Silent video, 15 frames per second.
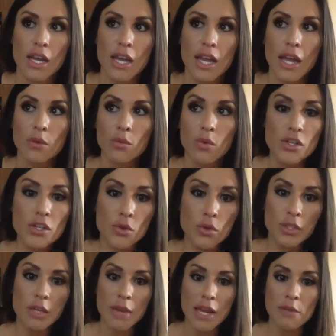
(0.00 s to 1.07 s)
and what truly
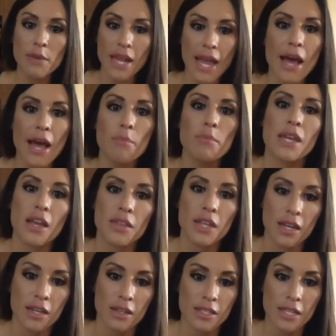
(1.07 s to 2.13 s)
made me happy at the end
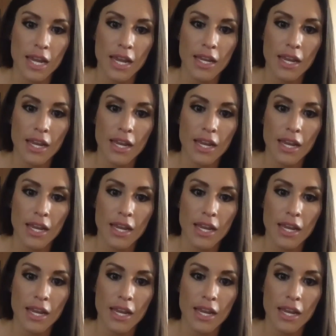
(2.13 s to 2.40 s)
of the day,